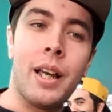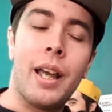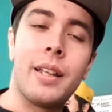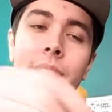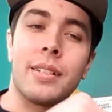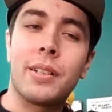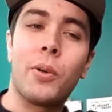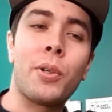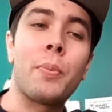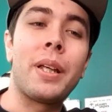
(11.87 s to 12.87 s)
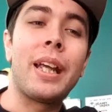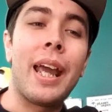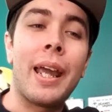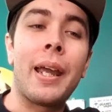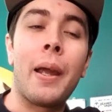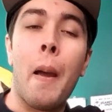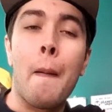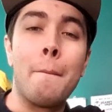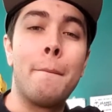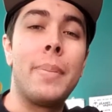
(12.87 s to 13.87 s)
and this is going to be a
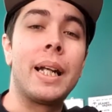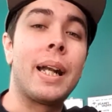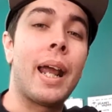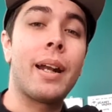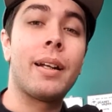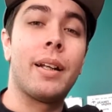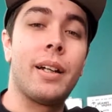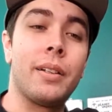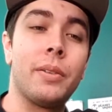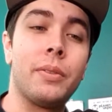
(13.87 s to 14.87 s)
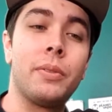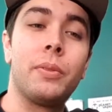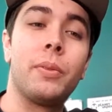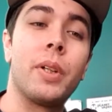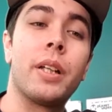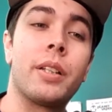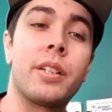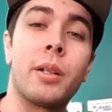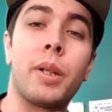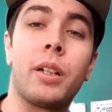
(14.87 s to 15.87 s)
banana nut with, with
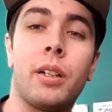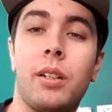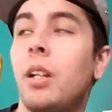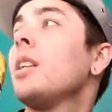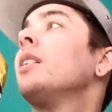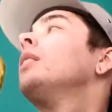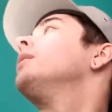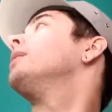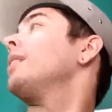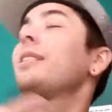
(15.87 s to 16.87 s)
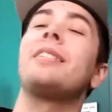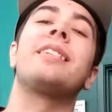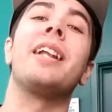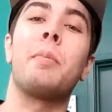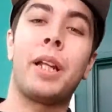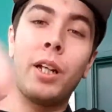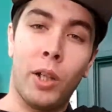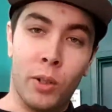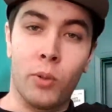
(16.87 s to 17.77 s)
cinnamon. cinnamon cinnamon cinnamon